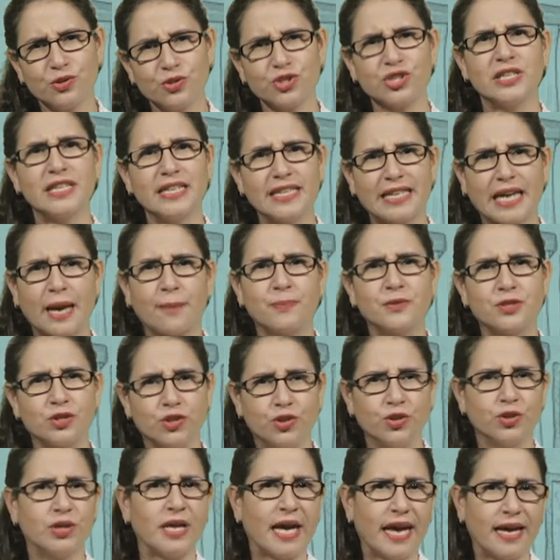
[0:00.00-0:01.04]
usually kept
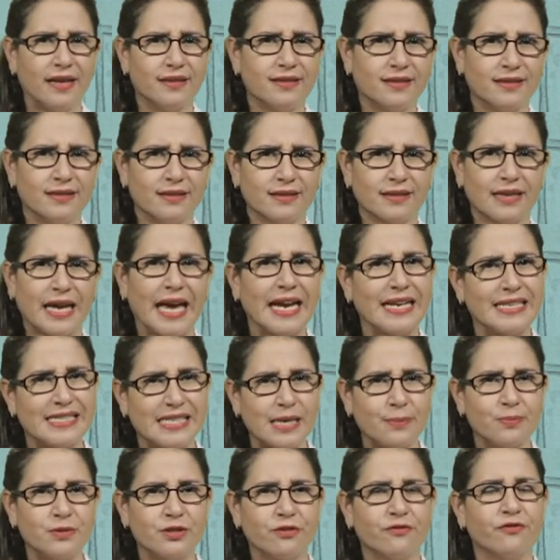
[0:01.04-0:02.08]
good health
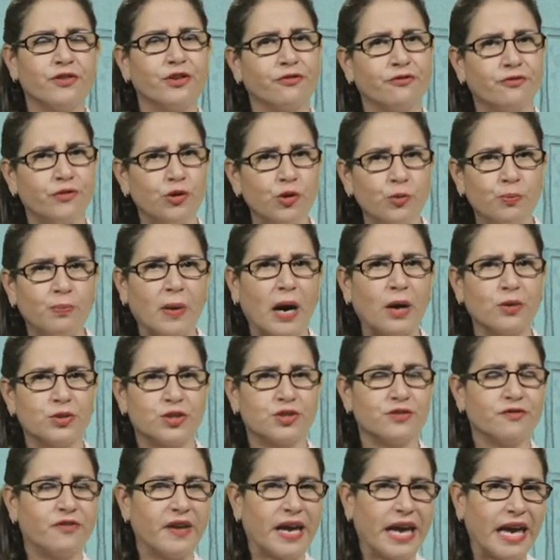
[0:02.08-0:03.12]
except for a few
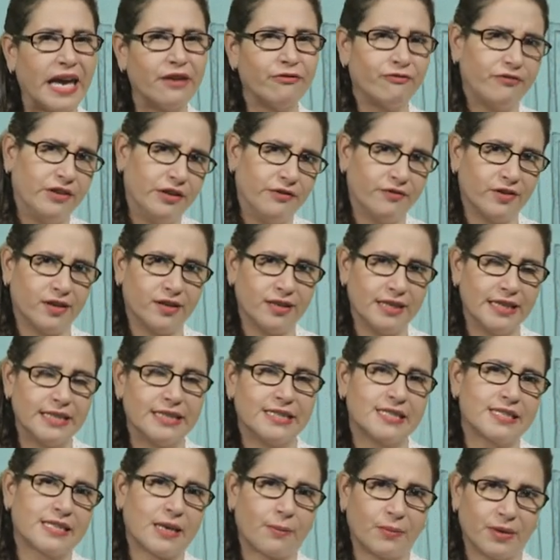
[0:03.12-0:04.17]
bouts of hay fever
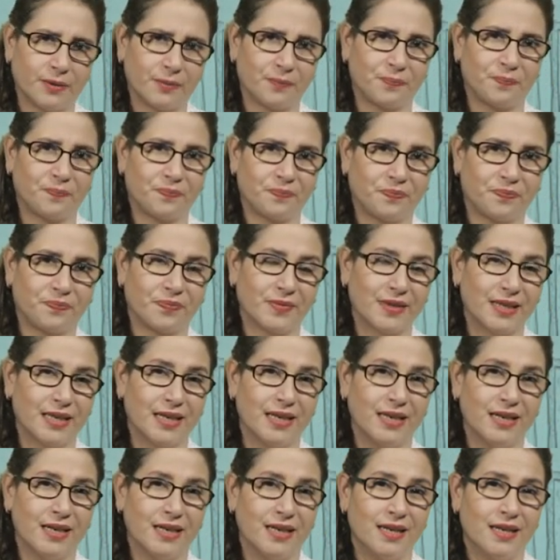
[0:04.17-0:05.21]
in summer.
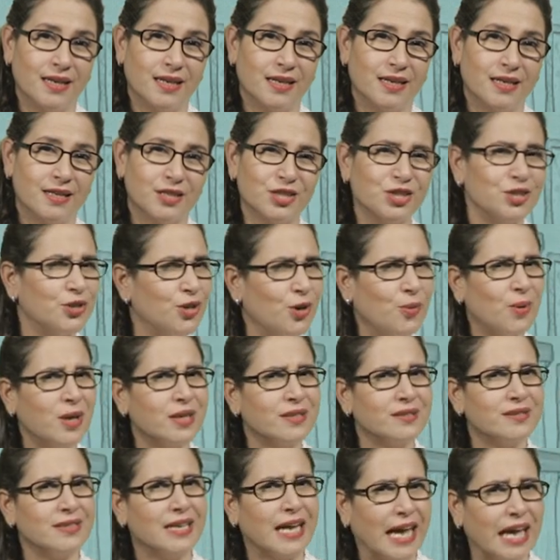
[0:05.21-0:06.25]
Do you know
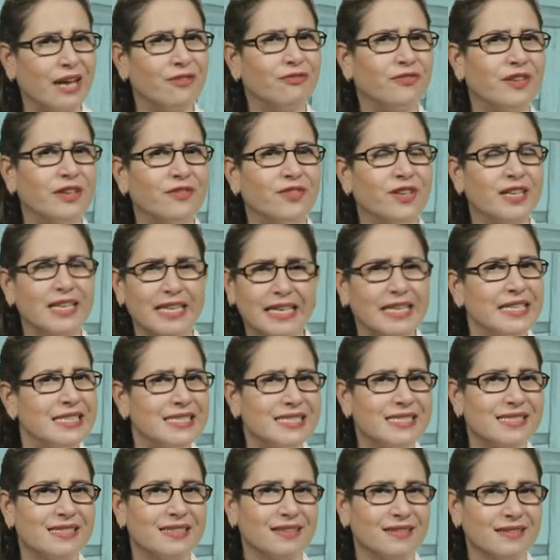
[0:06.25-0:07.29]
what hay fever
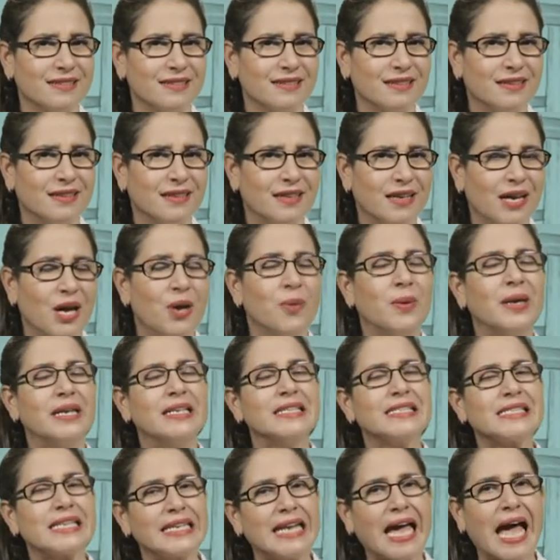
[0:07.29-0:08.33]
is? Well,
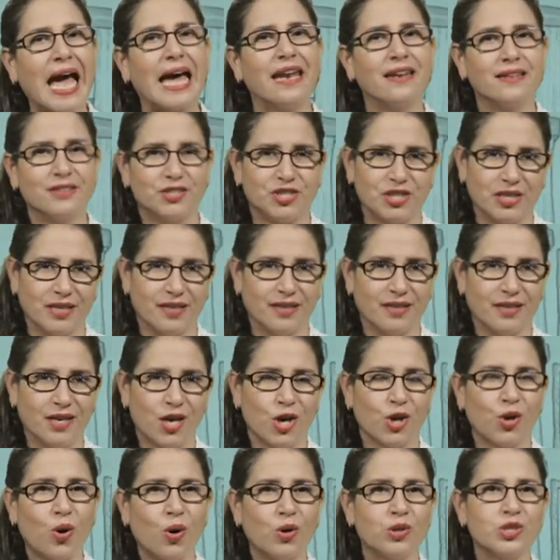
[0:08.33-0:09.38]
it's an allergy
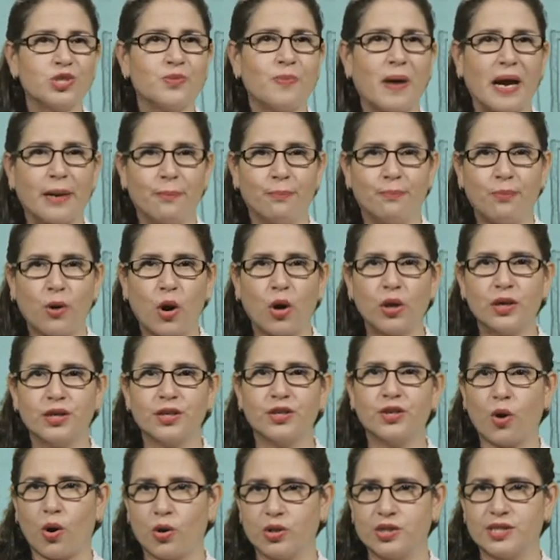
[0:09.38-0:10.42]
caused by
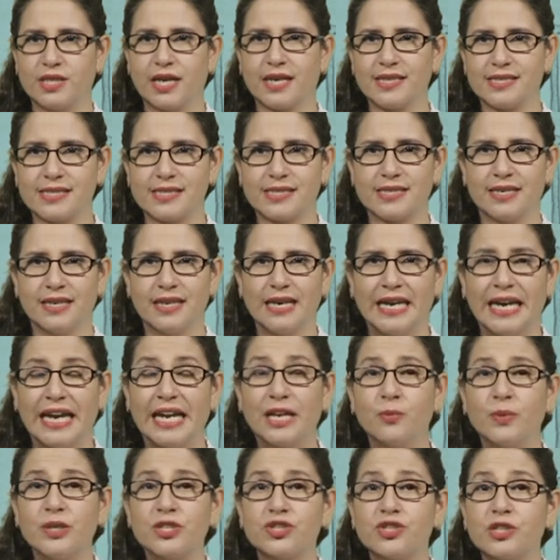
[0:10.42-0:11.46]
pollen or dust
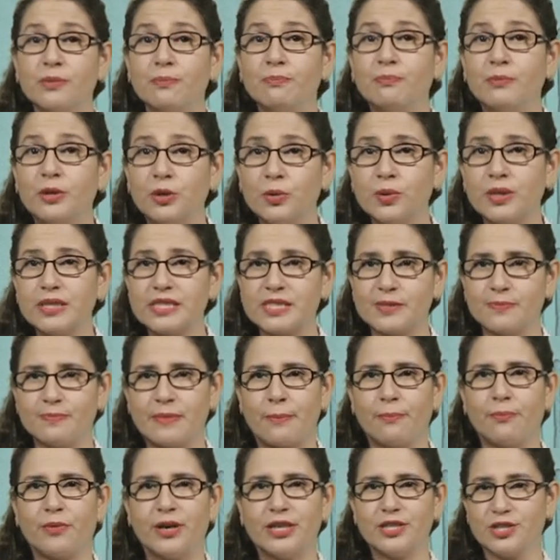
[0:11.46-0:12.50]
in which the mucous
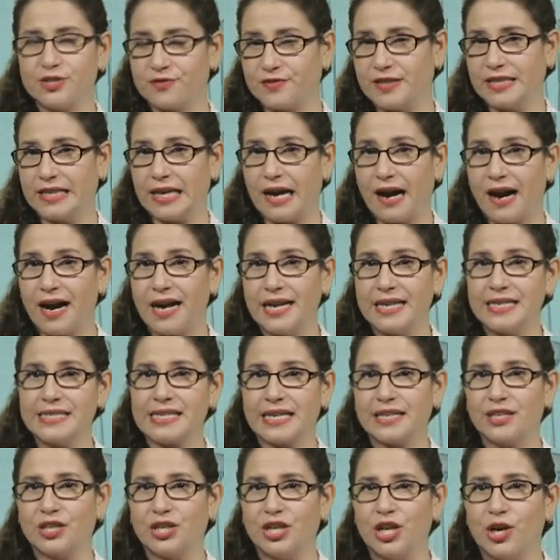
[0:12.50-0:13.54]
membranes of the eyes
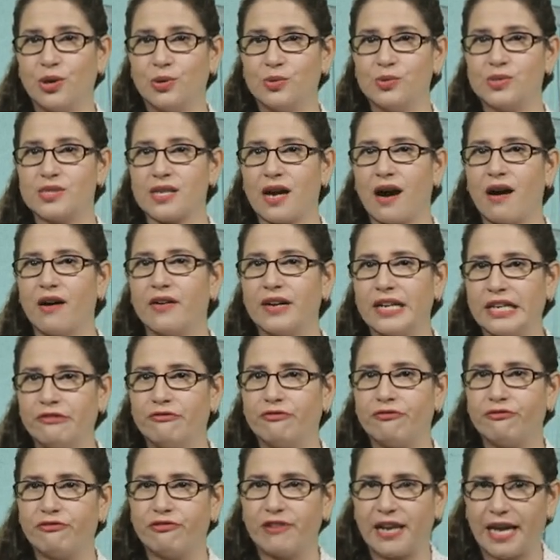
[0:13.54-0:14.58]
and nose are
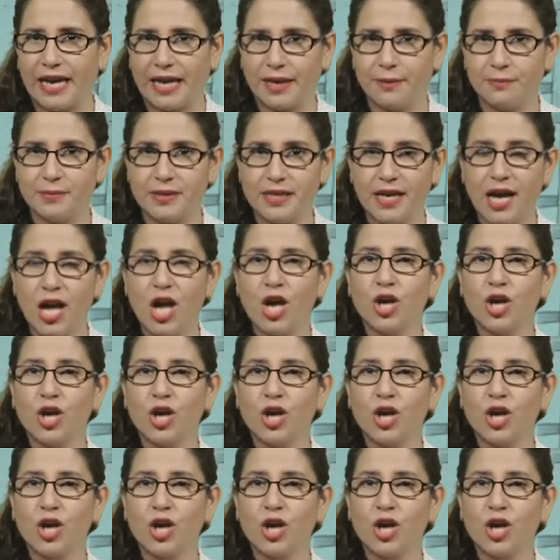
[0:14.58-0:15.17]
inflamed,